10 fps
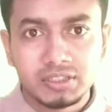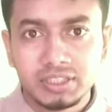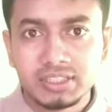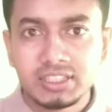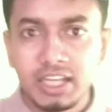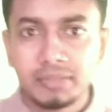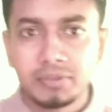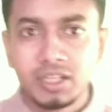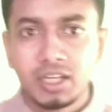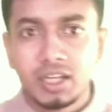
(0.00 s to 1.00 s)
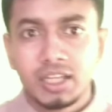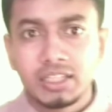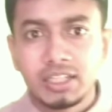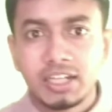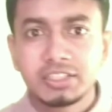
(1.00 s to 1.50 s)
This time,
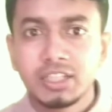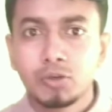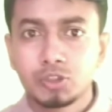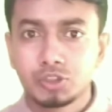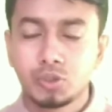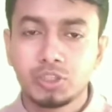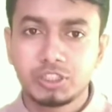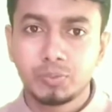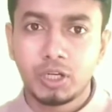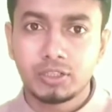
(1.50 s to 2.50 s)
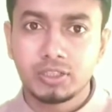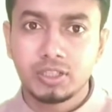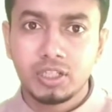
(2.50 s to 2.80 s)
Russia was so smart.